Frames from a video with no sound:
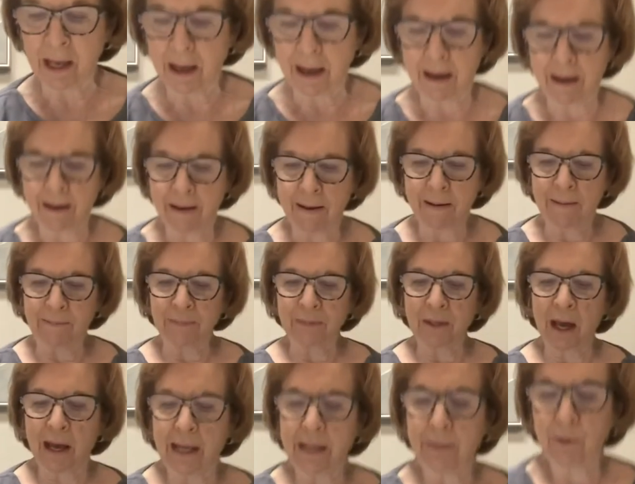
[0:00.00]
Um,
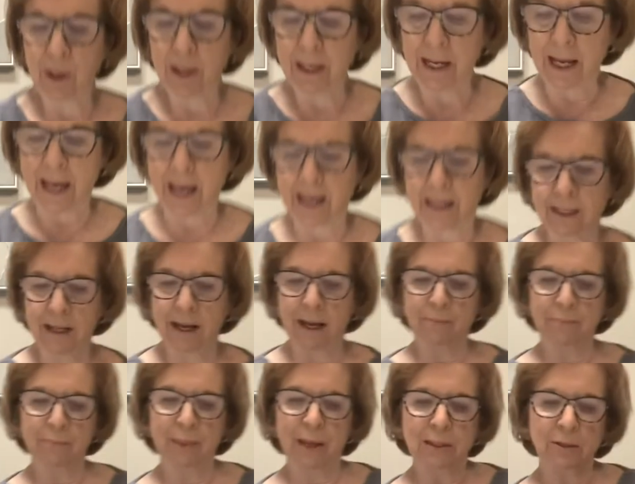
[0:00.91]
I went ahead and I
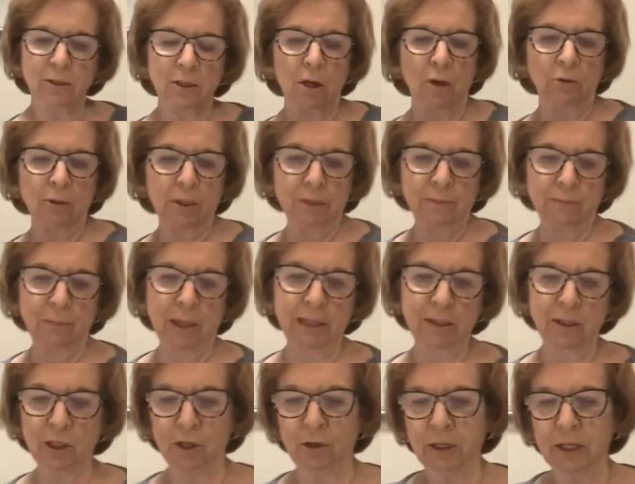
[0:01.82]
base coated my
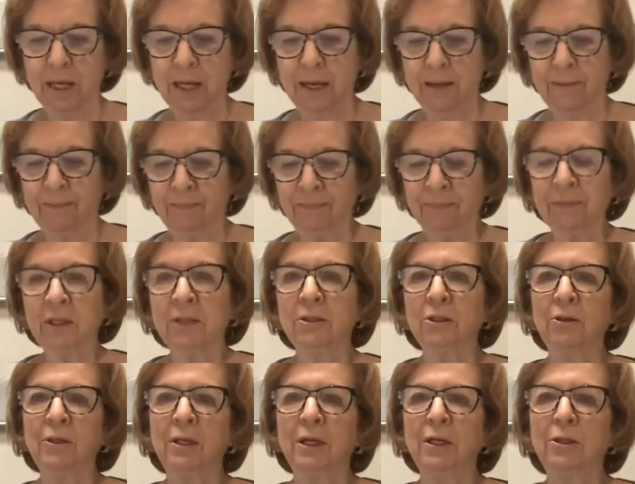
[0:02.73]
turkey
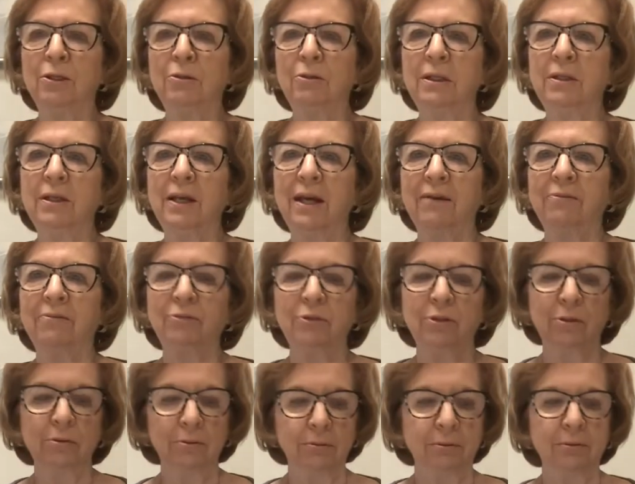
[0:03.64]
so that you didn't have
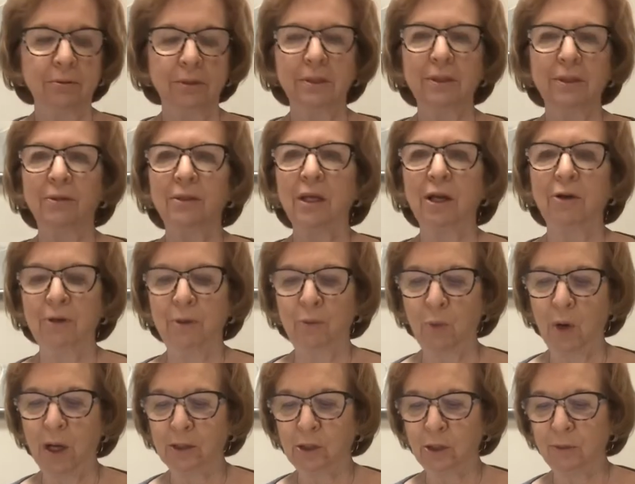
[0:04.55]
to sit there and
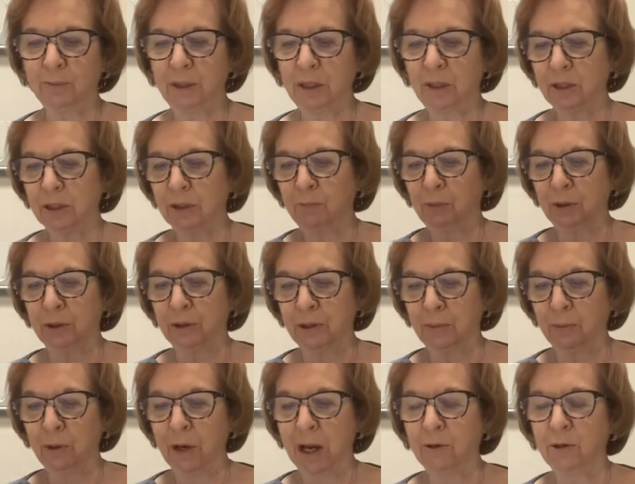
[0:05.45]
watch me just put the
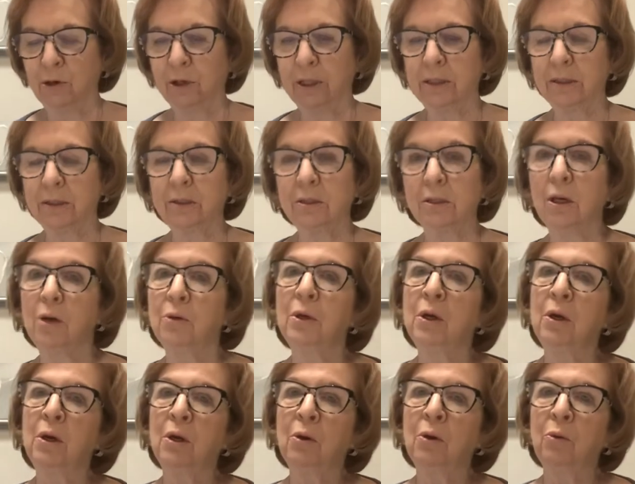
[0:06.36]
brown on it. So
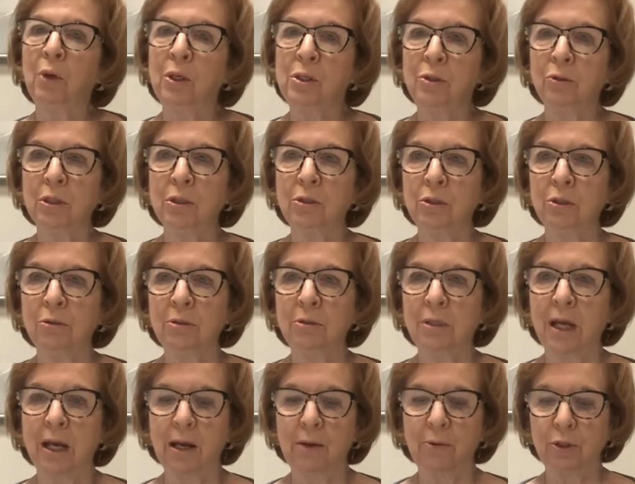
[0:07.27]
what you can do
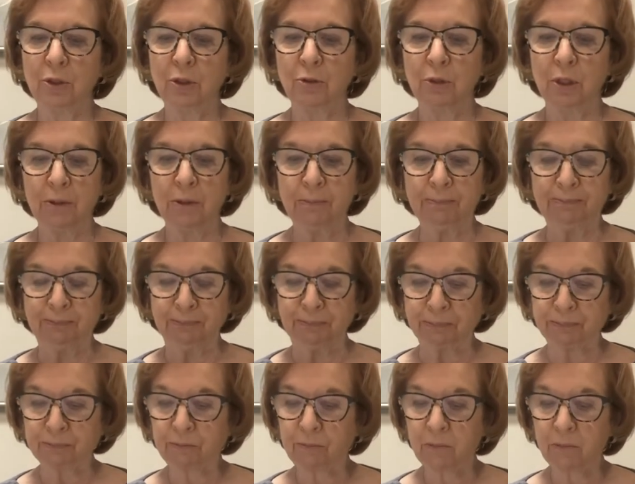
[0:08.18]
now is you can
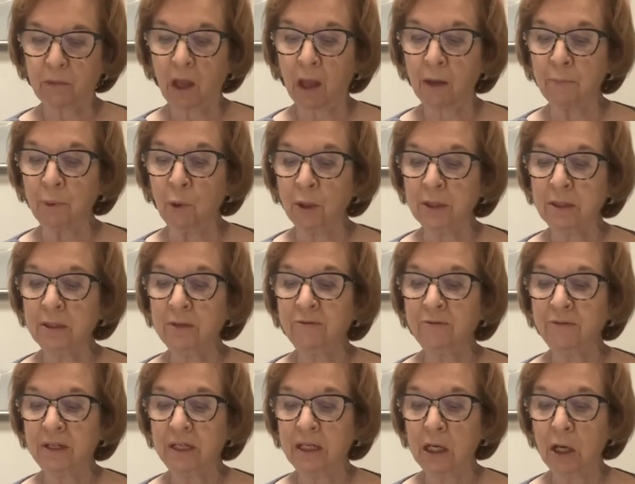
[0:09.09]
pause the
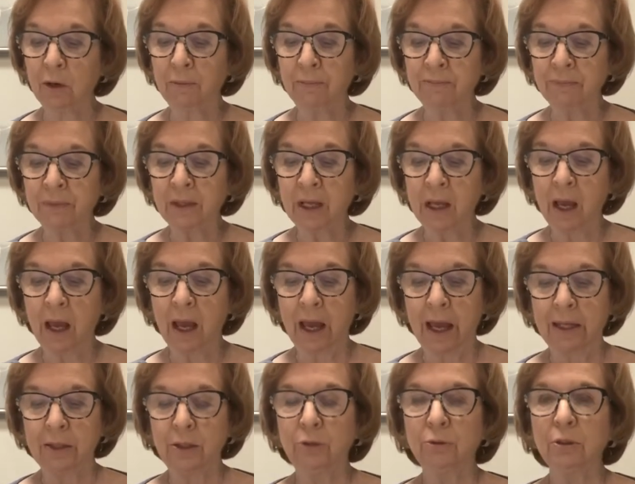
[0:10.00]
video
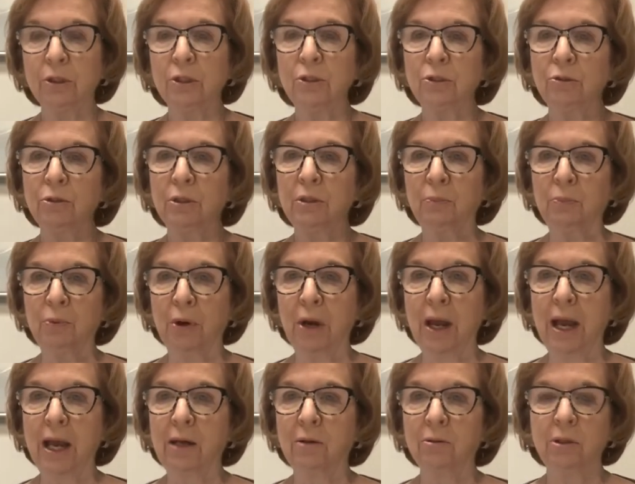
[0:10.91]
and you can do the
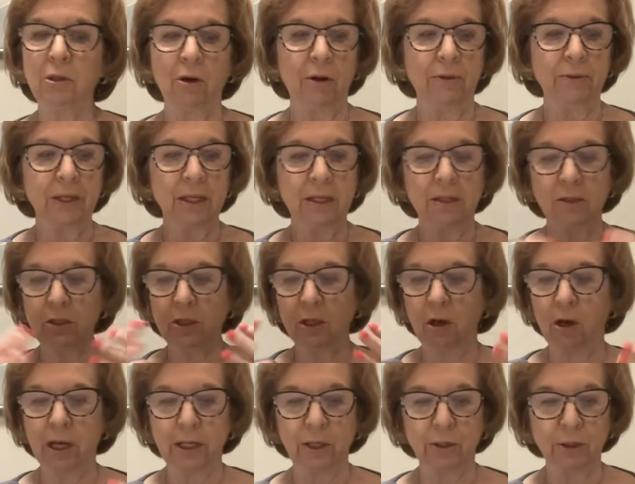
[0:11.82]
brown on the
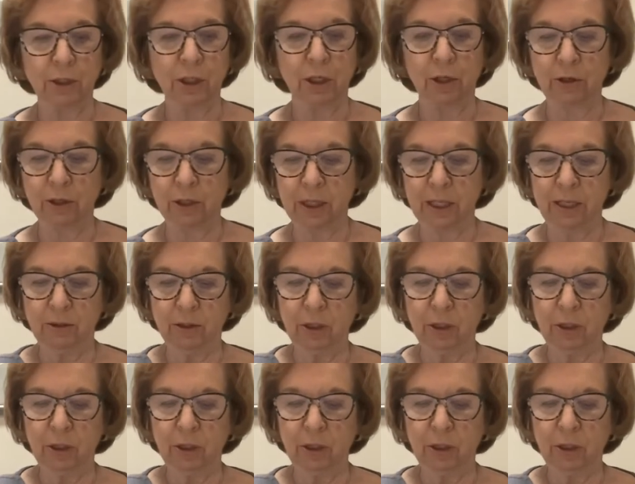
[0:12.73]
entire turkey.